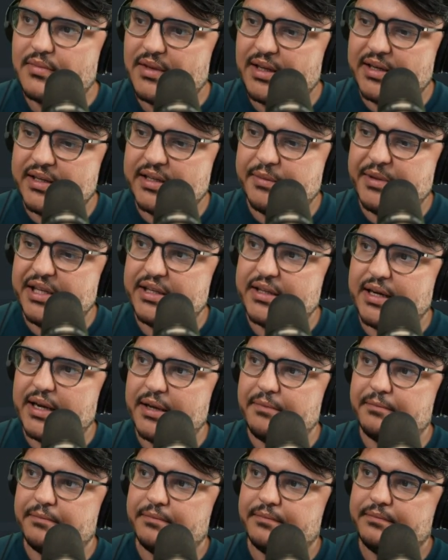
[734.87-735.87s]
In the
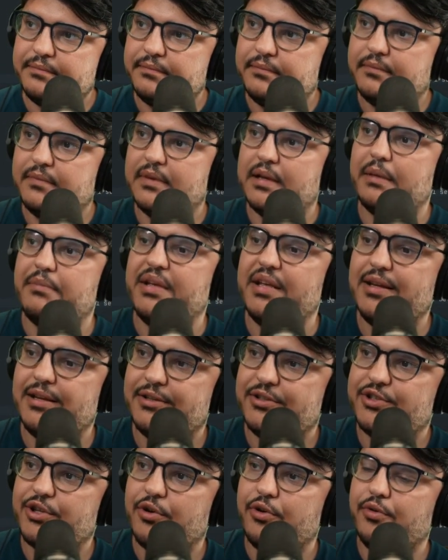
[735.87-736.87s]
meantime, let me
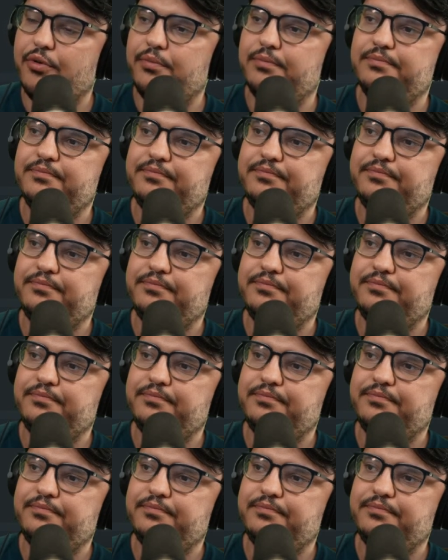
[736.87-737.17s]
show